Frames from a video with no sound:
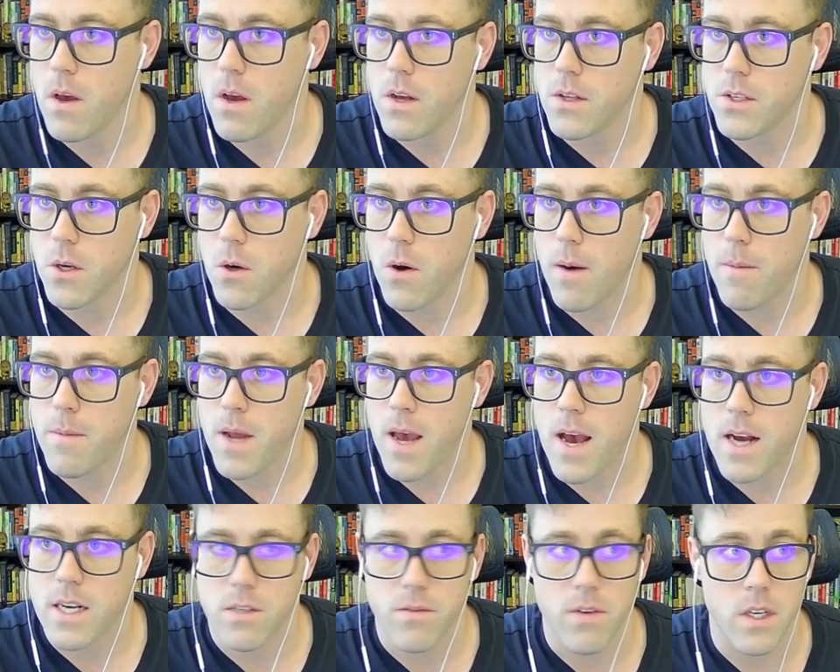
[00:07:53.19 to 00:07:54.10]
So I'm gonna
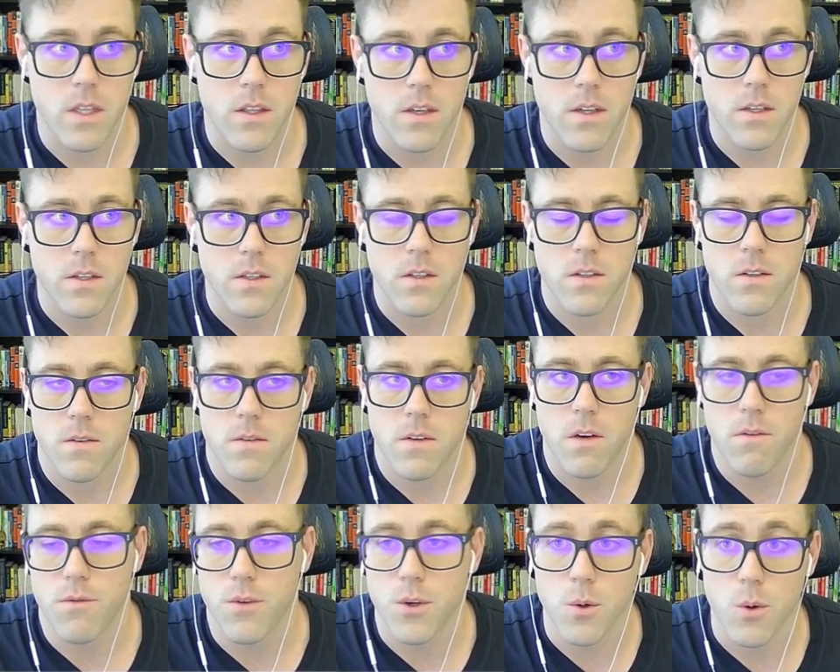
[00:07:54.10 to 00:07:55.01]
activate this.
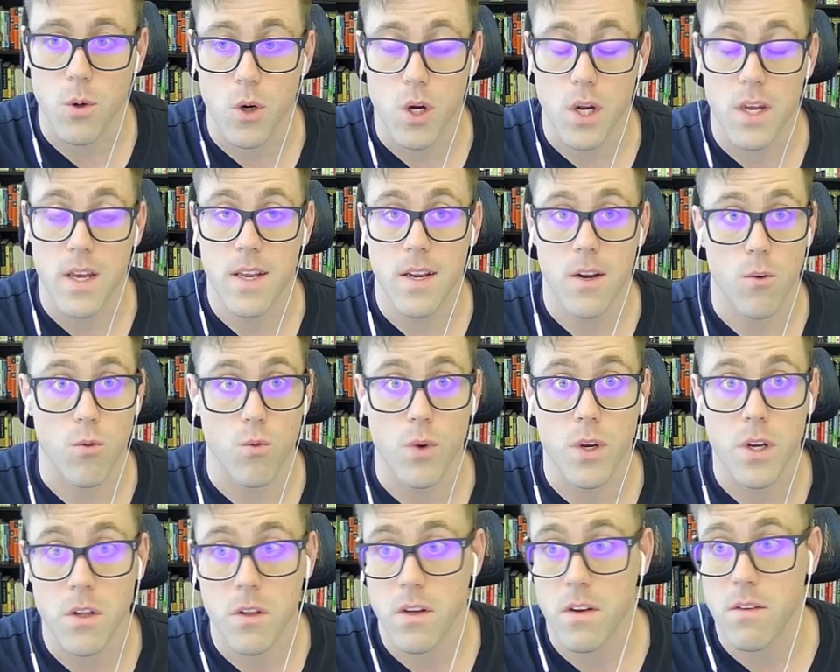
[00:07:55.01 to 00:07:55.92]
If you are in a
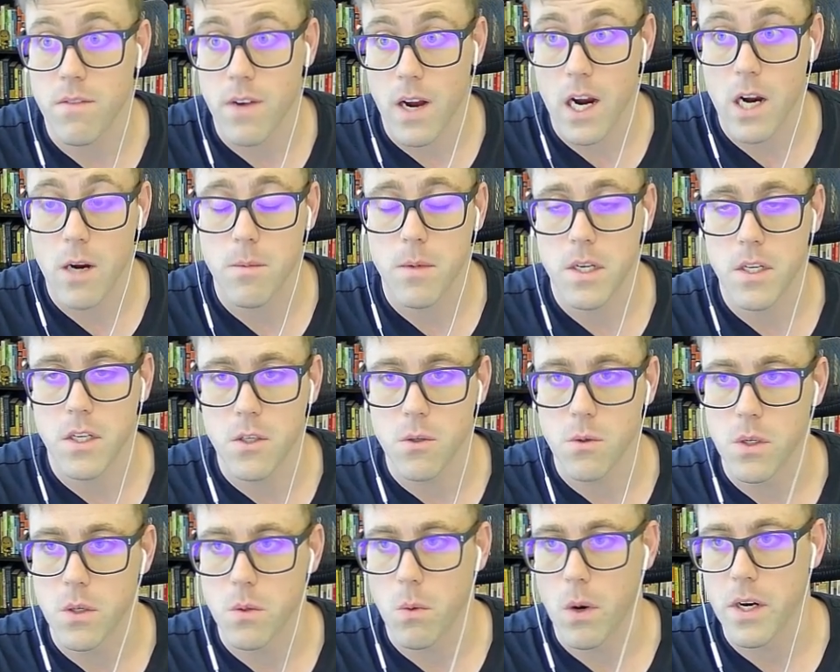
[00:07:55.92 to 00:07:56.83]
real environment, you
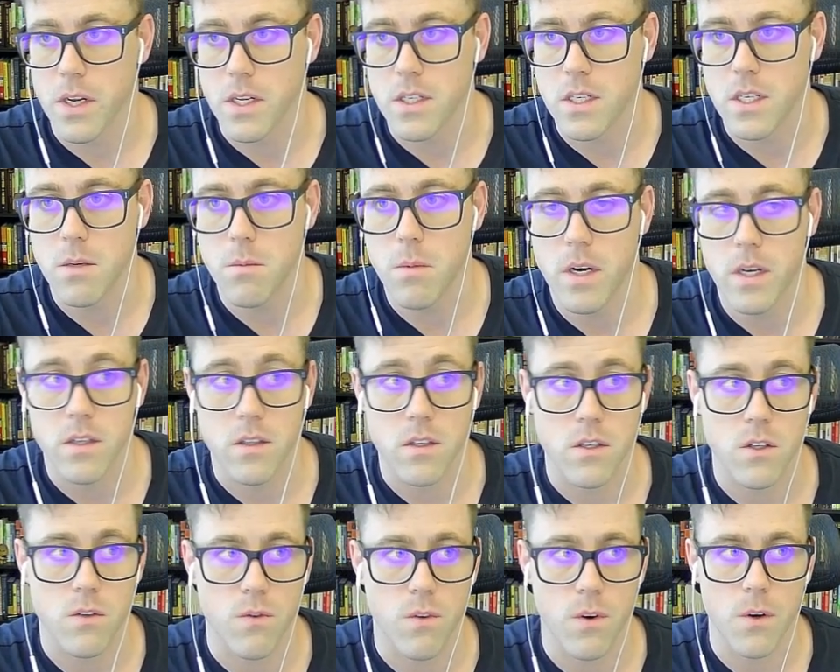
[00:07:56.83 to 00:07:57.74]
would wanna debug
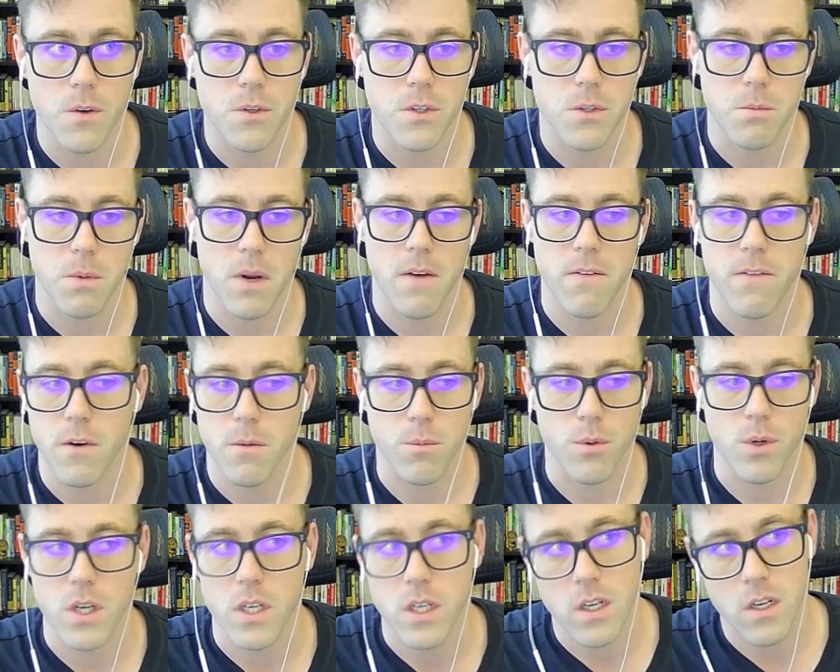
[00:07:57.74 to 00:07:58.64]
this first, but I feel
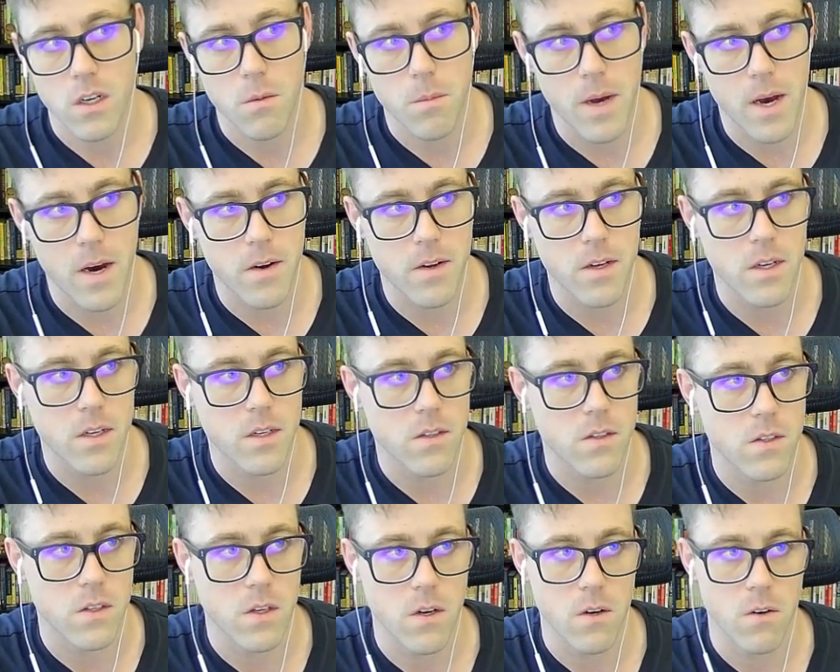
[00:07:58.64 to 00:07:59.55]
pretty good about it.
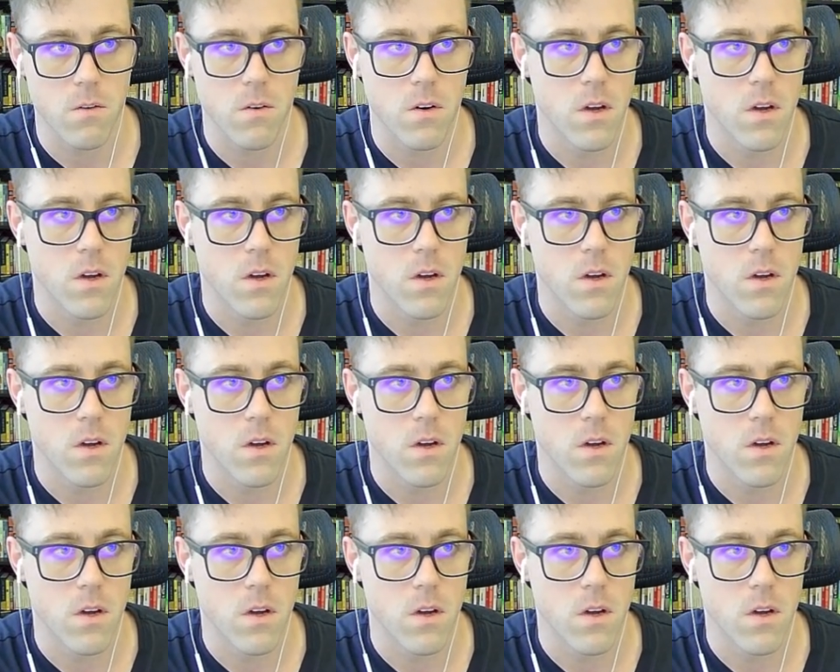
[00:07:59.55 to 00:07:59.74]
So